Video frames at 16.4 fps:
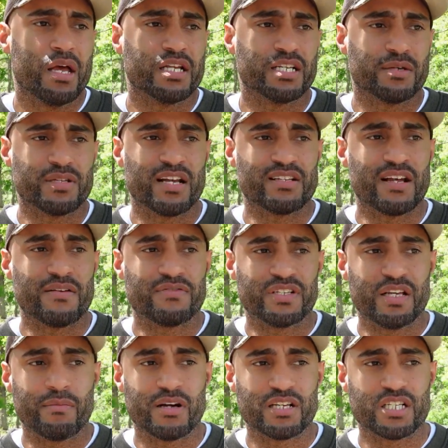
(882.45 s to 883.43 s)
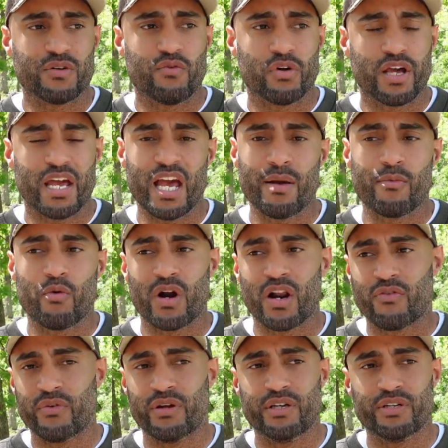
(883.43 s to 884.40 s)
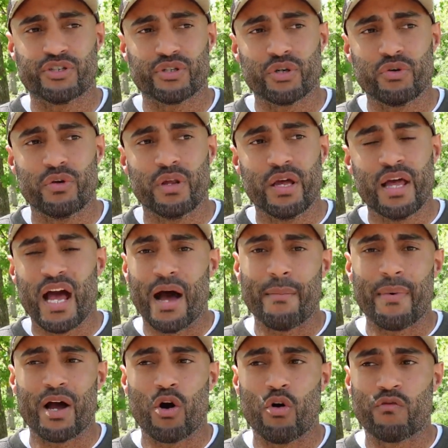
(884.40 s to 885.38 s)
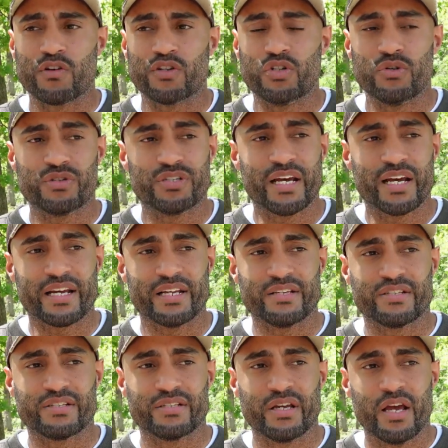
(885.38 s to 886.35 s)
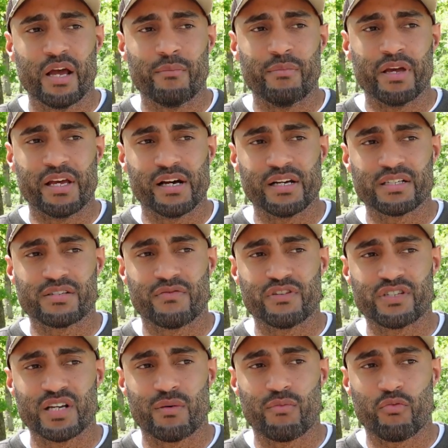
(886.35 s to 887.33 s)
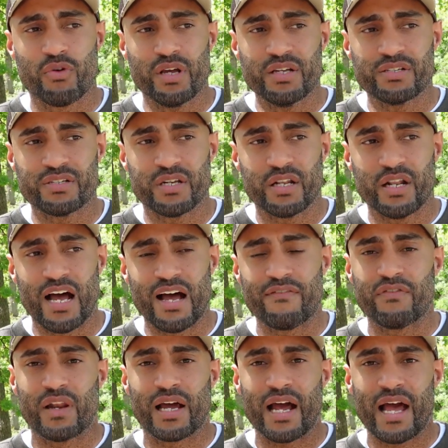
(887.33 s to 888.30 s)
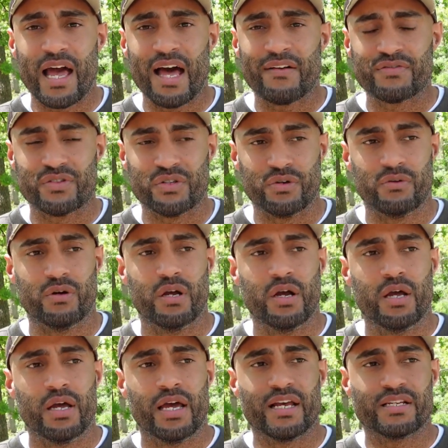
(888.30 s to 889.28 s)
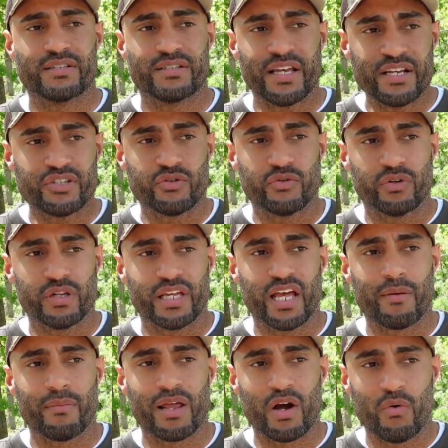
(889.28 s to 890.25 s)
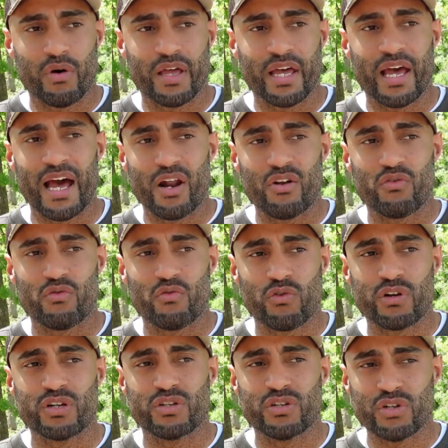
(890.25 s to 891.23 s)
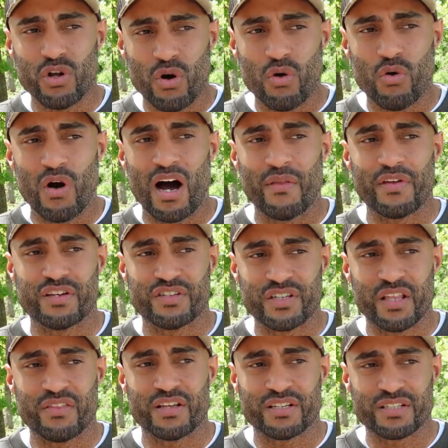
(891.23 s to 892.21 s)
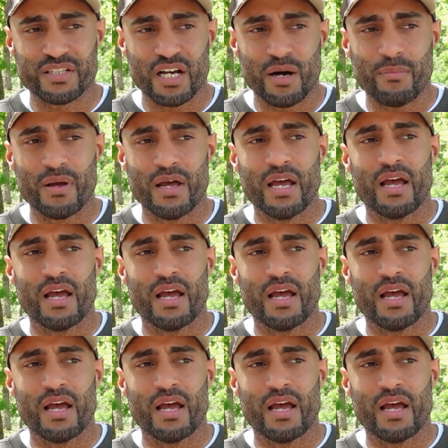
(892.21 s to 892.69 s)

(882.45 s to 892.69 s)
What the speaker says: Sometimes I've seen myself on camera when I 3D shoot, I might hold for 2 seconds because for some reason I feel like I have to. Instinctually, I'm like, okay, I don't really know how they're setting this up.